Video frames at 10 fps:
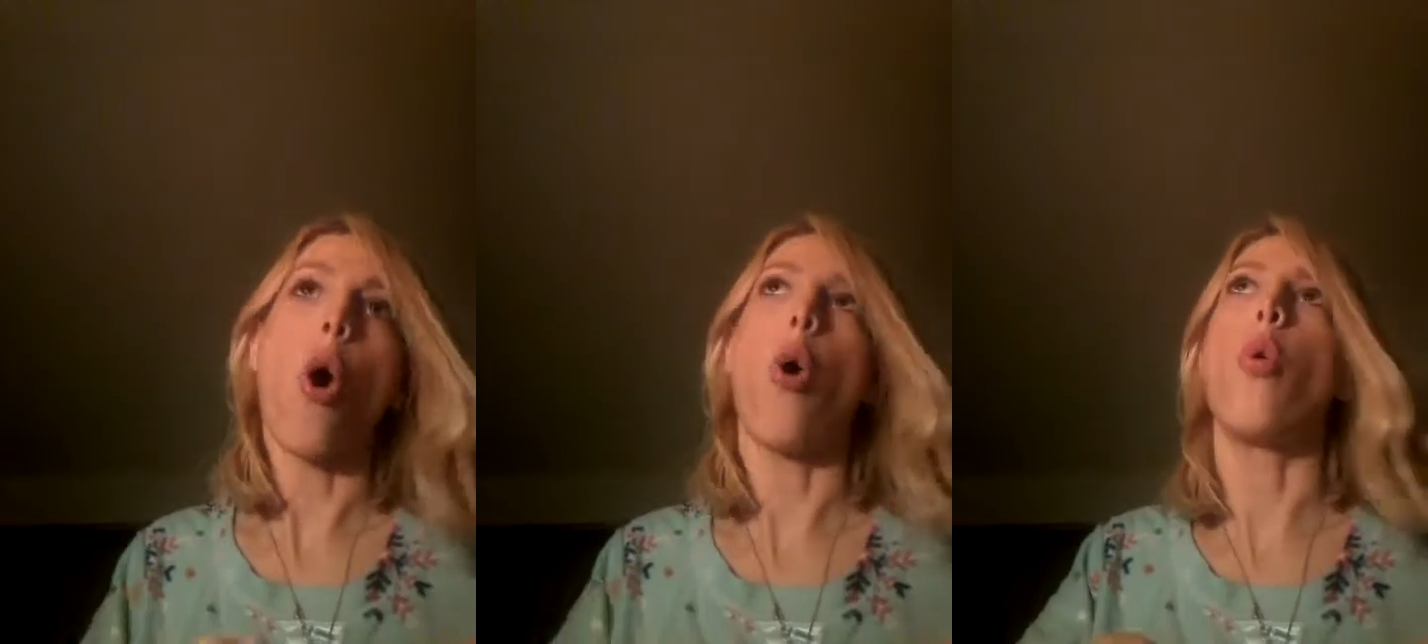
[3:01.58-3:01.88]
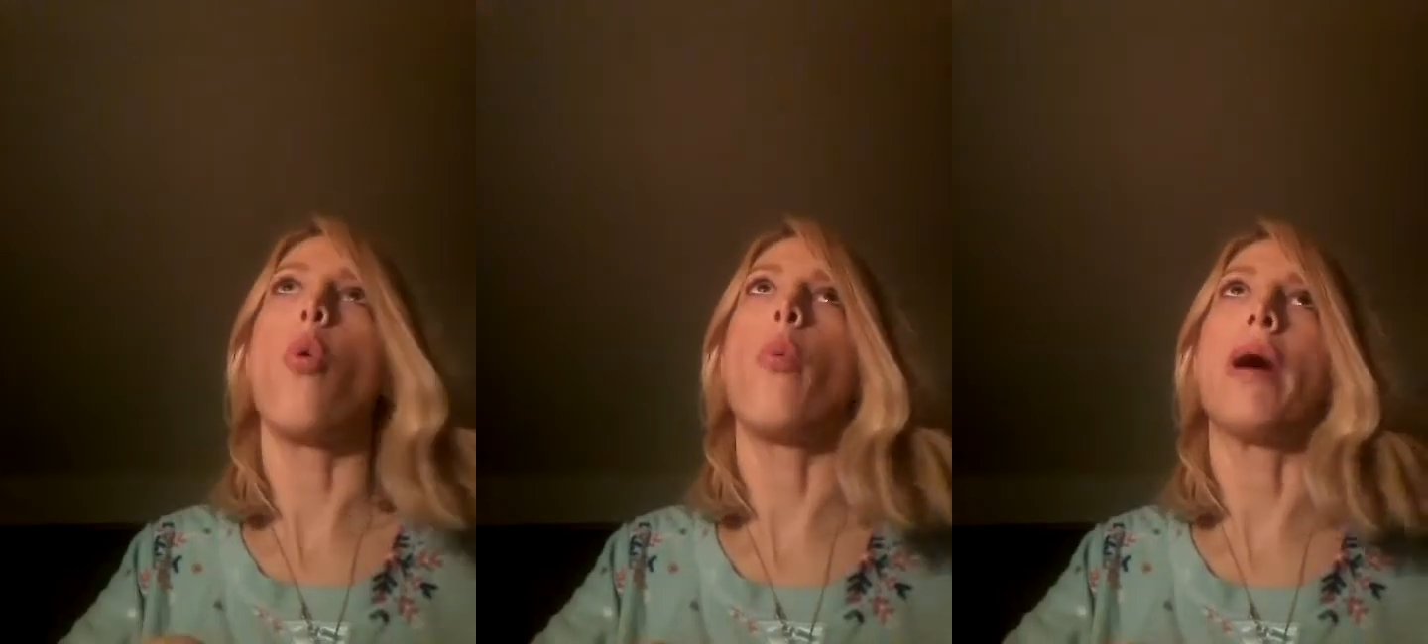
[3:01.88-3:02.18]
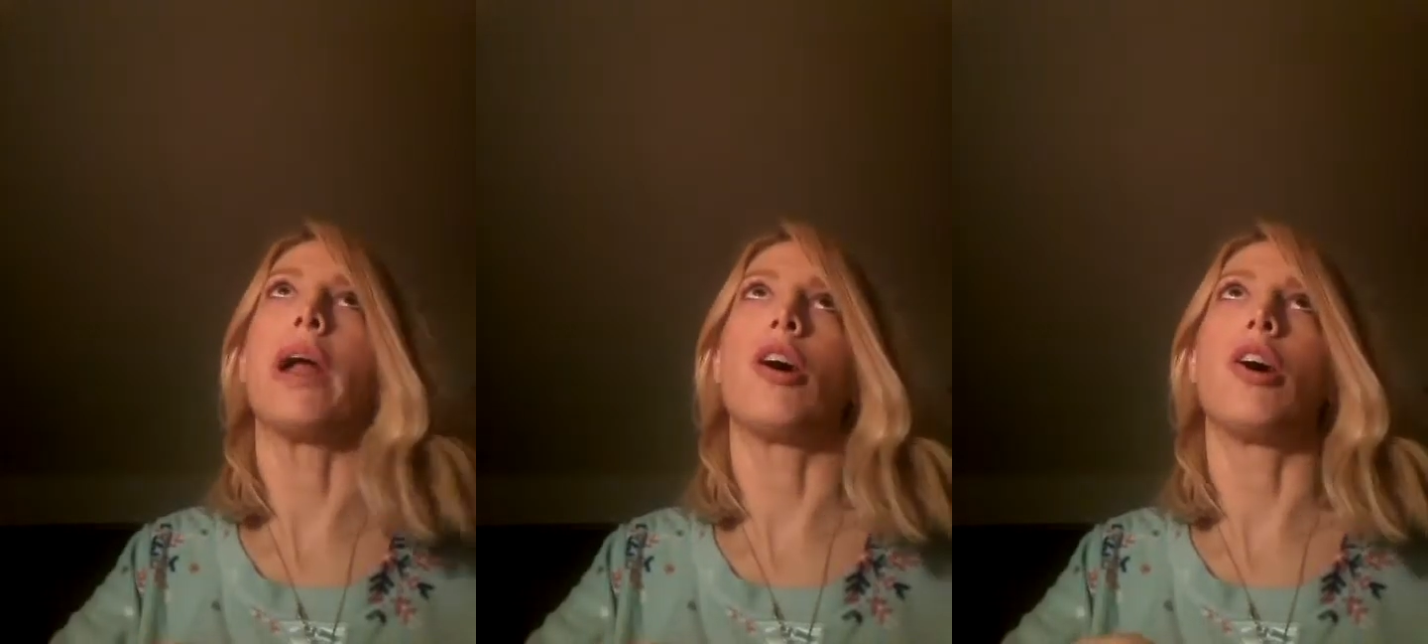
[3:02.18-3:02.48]
Oh
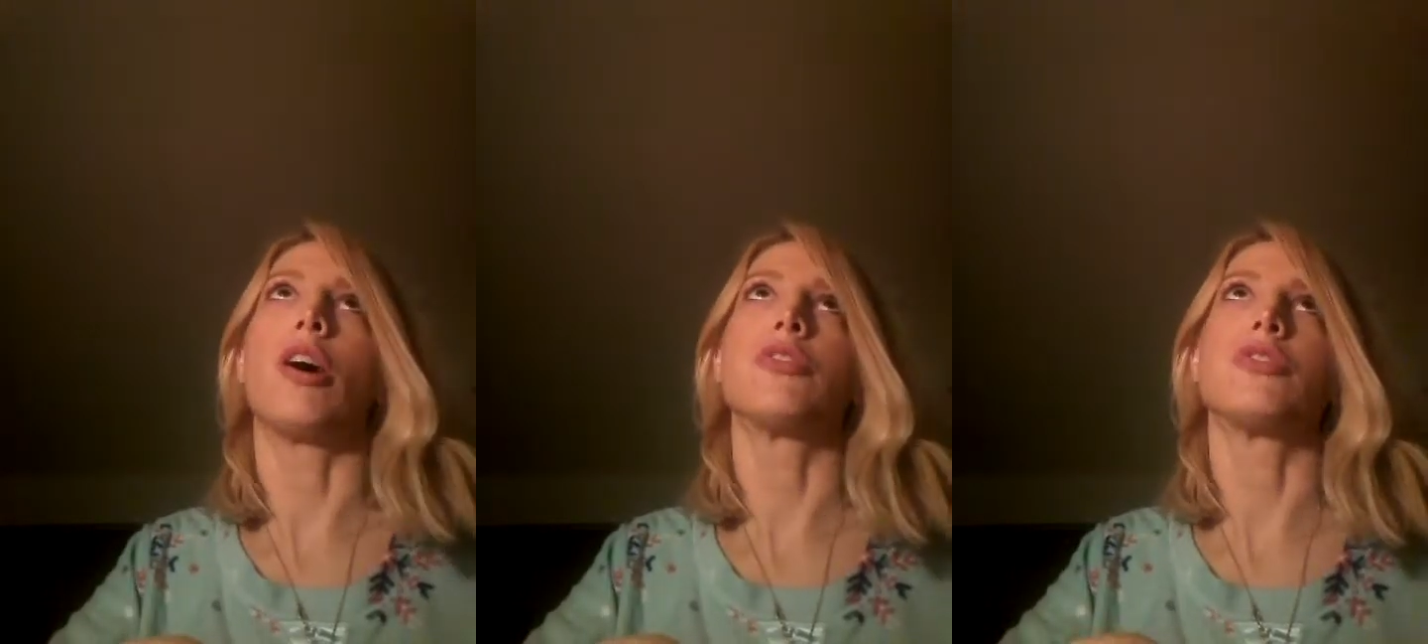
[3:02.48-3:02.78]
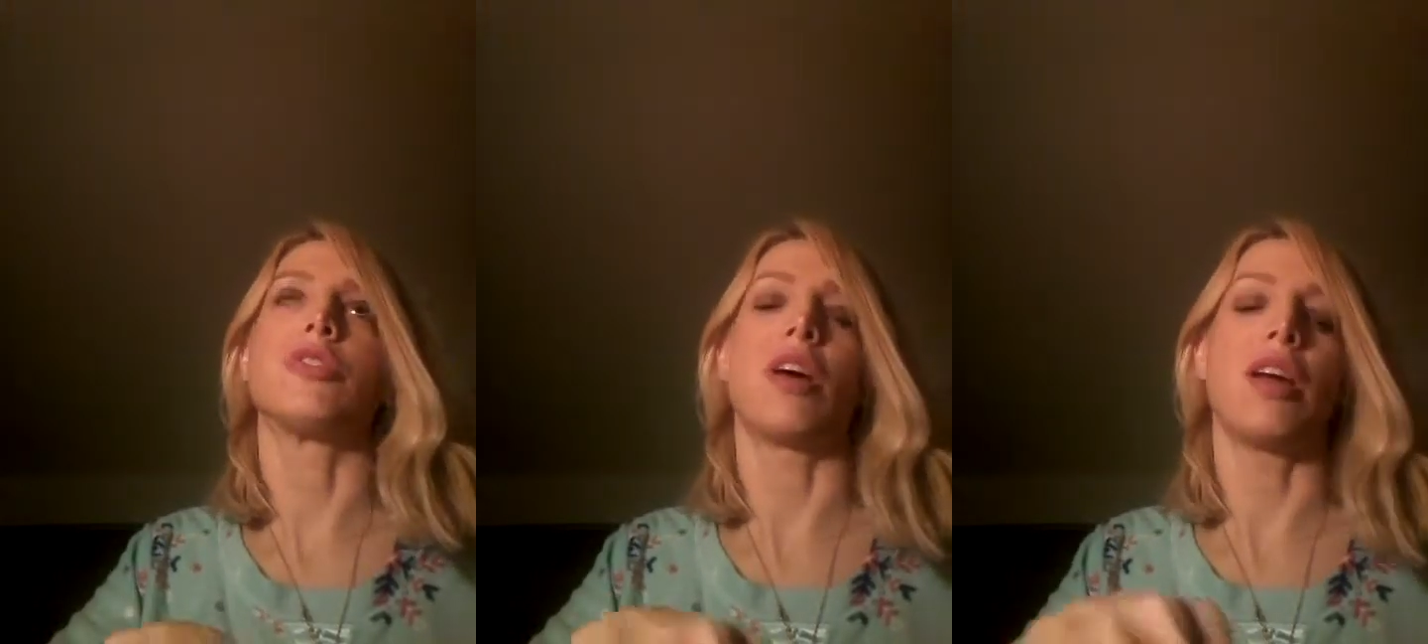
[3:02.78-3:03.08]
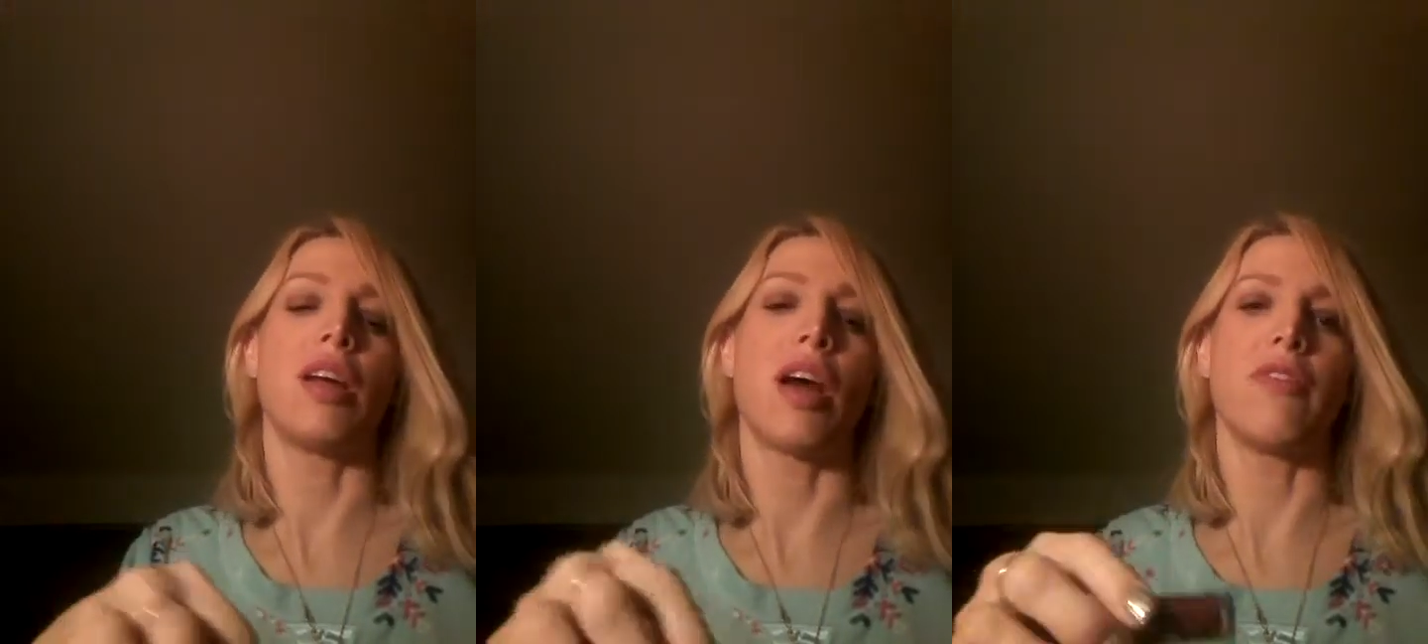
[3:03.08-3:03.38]
my gosh,
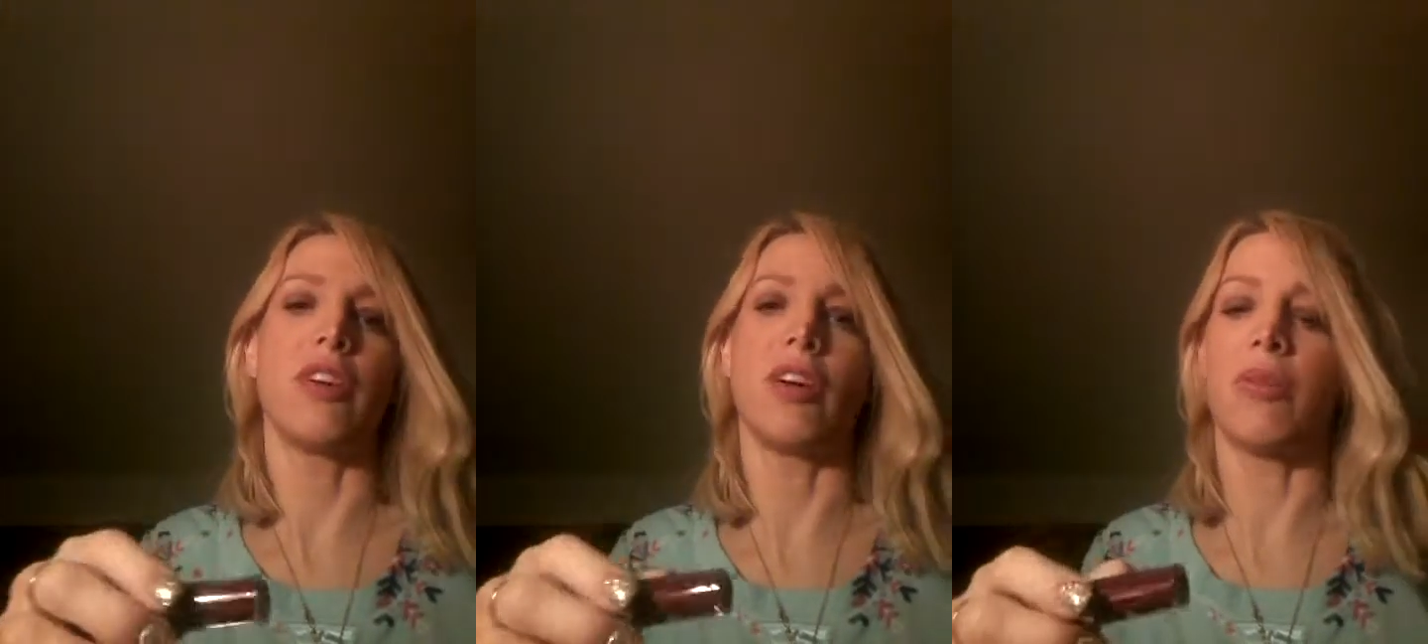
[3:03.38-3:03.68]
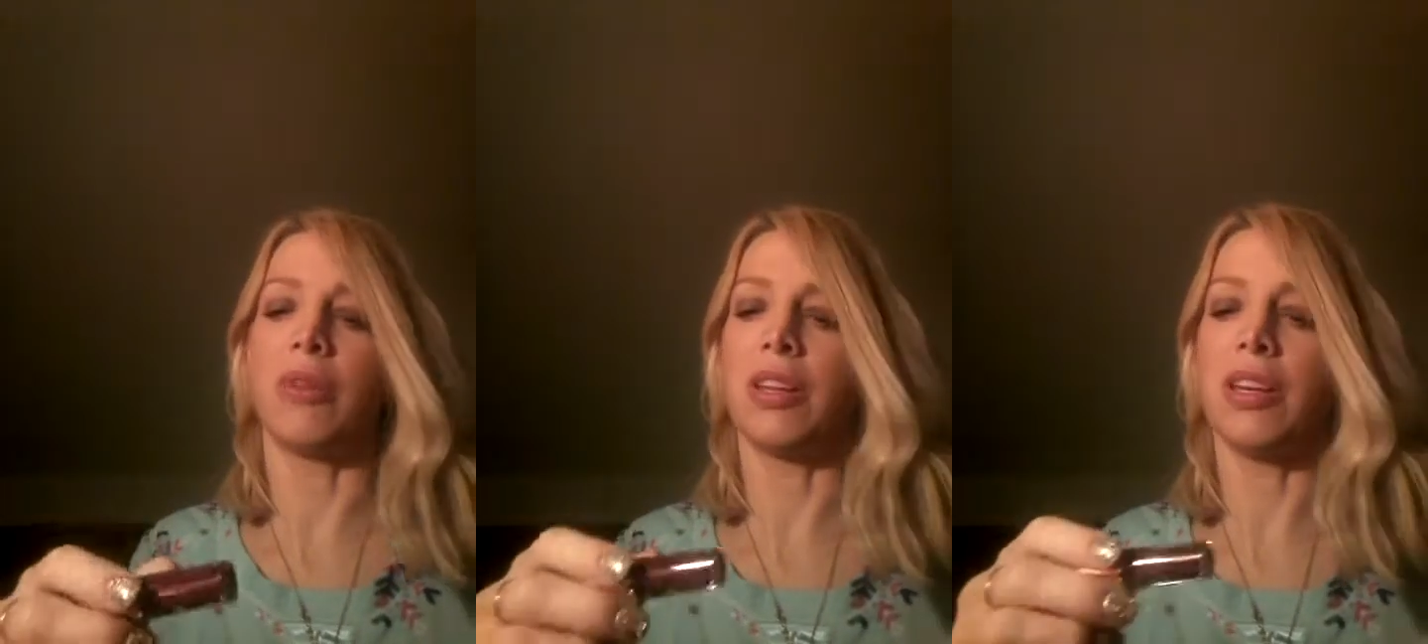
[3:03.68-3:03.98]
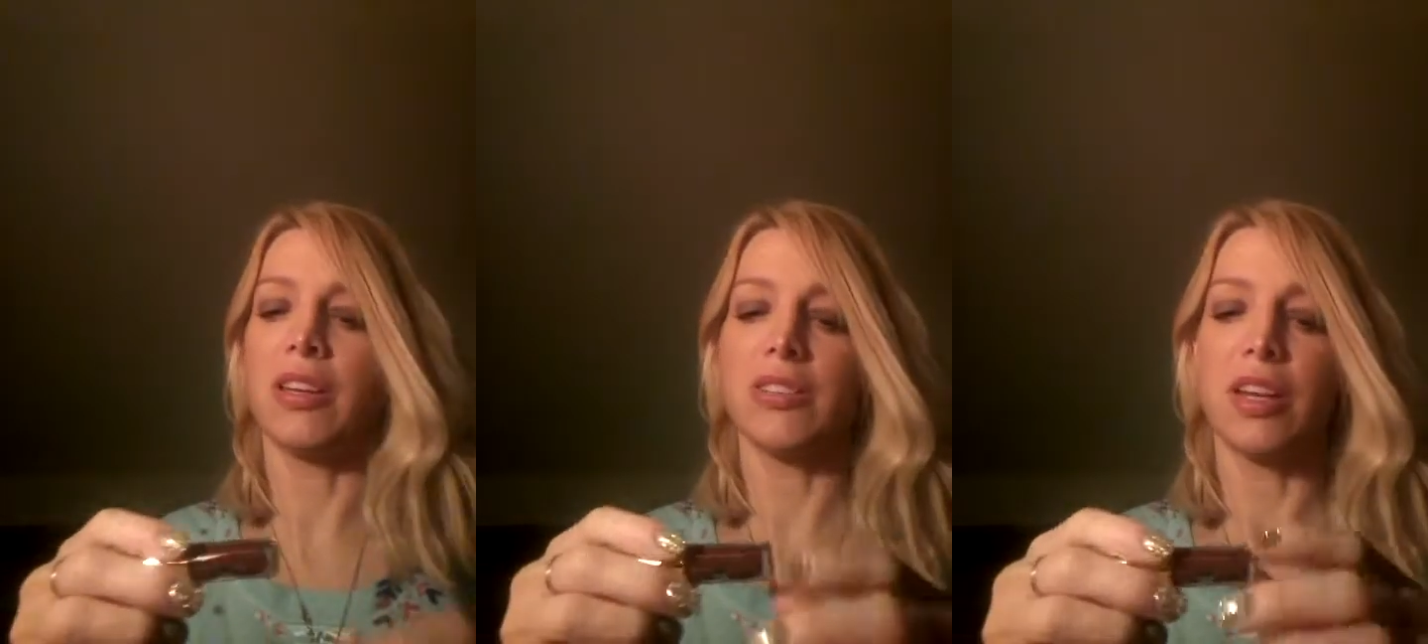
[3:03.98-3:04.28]
I haven't got one of
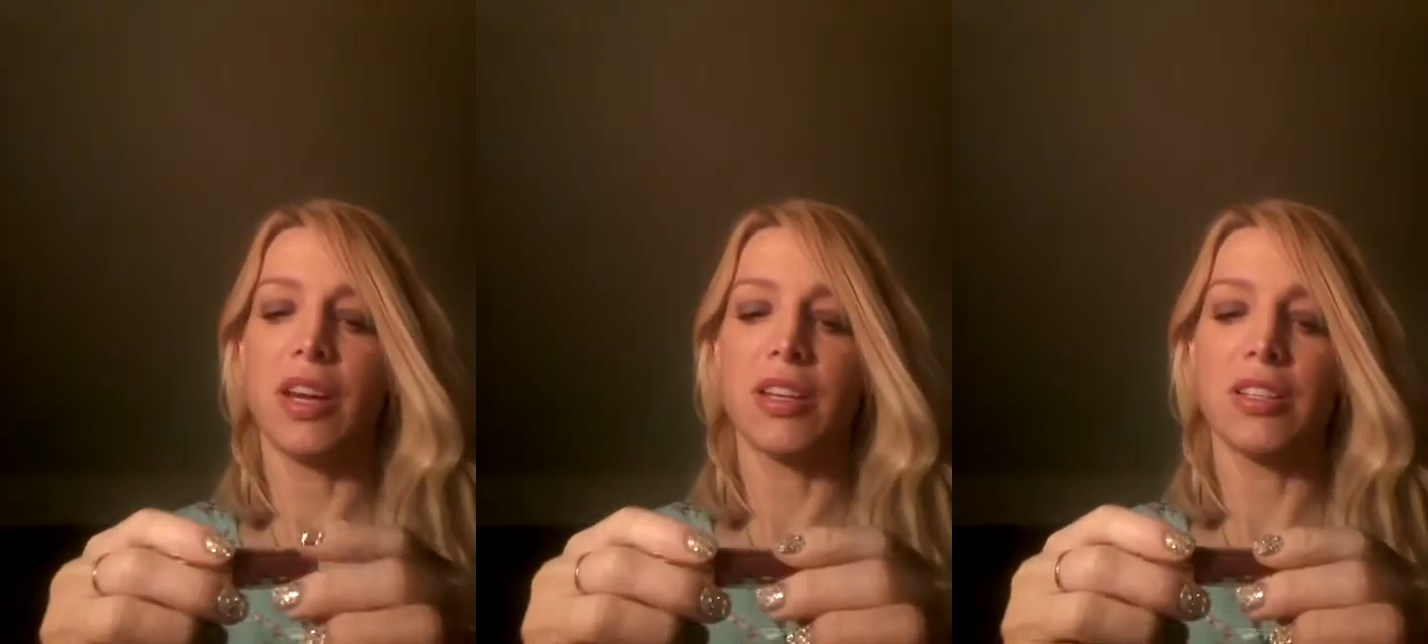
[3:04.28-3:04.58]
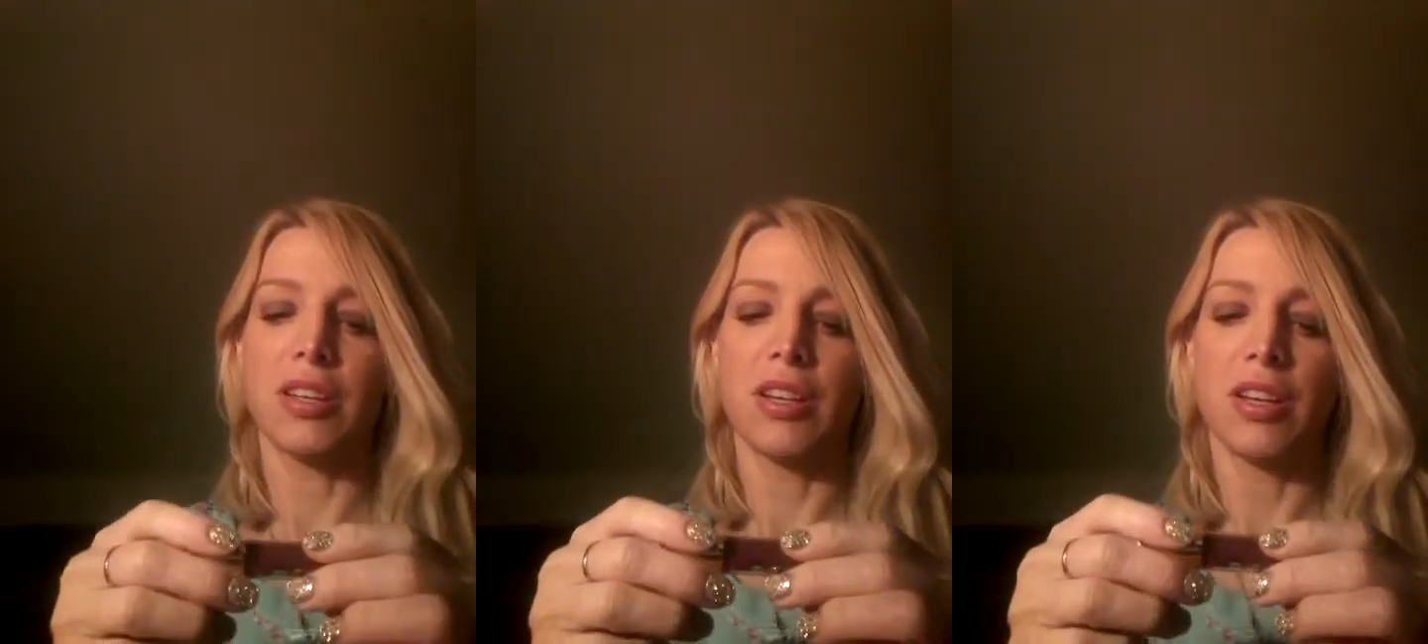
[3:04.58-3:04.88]
these yet.